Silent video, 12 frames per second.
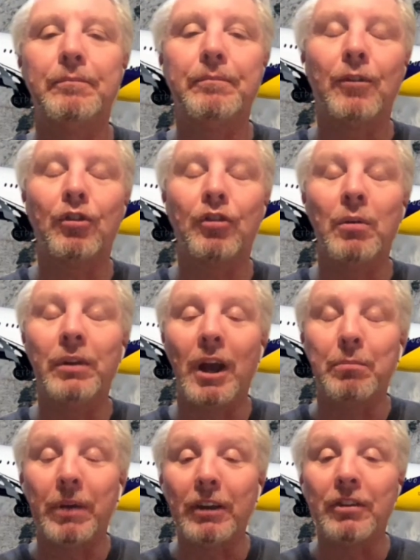So yeah,
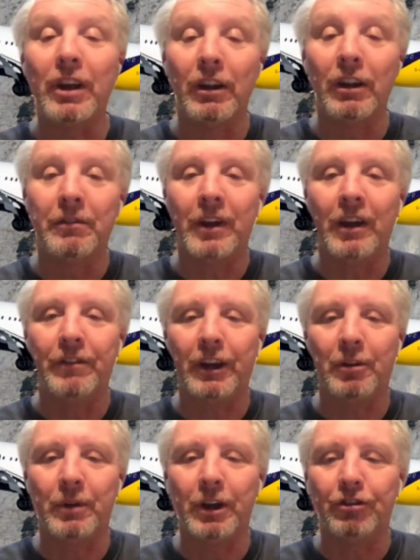big deal of
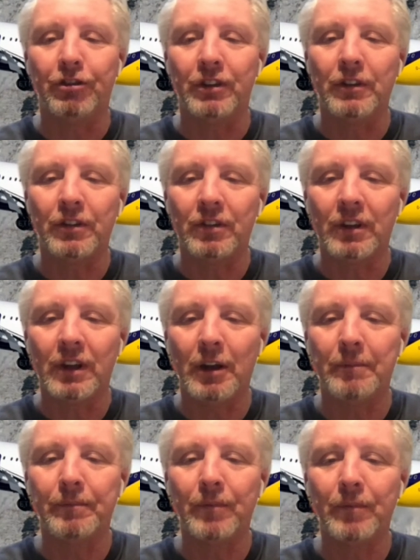evacuations,
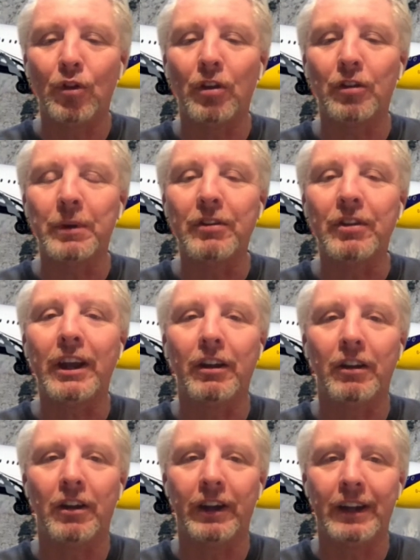not to be taken
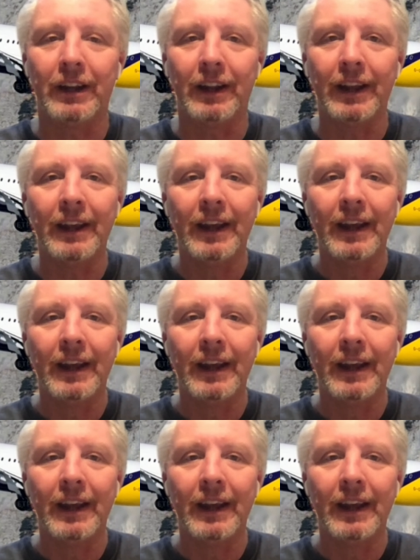lightly.